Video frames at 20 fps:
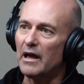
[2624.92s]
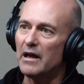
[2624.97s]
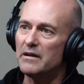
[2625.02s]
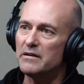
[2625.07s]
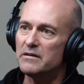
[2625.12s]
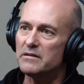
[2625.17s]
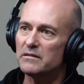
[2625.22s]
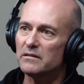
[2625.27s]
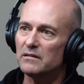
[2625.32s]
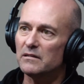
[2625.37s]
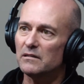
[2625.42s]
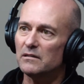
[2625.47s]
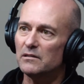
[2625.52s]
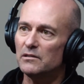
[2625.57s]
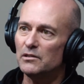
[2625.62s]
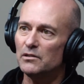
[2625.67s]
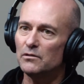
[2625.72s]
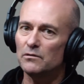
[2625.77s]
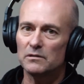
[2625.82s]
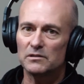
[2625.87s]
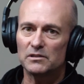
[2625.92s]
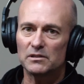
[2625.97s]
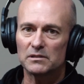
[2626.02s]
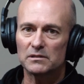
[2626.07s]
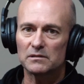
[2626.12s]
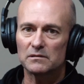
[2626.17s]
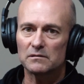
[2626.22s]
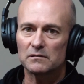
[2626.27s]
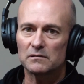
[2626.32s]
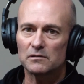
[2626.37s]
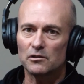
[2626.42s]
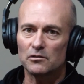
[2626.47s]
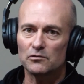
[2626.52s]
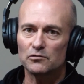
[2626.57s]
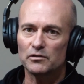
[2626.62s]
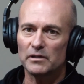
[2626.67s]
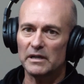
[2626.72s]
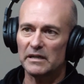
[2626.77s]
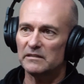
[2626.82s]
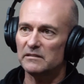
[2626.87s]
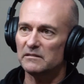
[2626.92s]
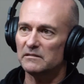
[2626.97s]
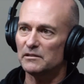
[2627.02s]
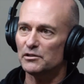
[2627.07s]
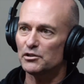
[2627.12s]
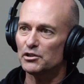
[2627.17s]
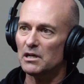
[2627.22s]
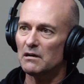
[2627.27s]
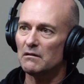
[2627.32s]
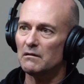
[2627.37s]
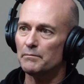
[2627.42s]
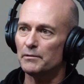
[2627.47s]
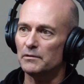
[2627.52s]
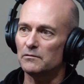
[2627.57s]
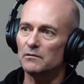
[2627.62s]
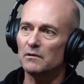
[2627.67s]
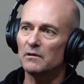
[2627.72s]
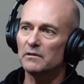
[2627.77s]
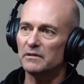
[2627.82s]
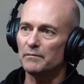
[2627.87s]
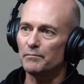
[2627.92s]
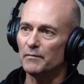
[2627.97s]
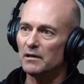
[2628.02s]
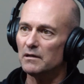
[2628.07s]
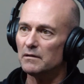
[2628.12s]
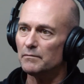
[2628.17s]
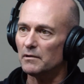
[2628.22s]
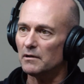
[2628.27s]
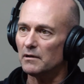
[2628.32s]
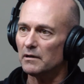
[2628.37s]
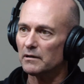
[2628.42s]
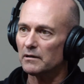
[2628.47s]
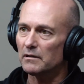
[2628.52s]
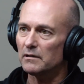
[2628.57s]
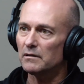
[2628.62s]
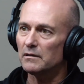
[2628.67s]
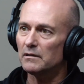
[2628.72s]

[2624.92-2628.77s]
And you were just contracted to show up and ride the motorbike.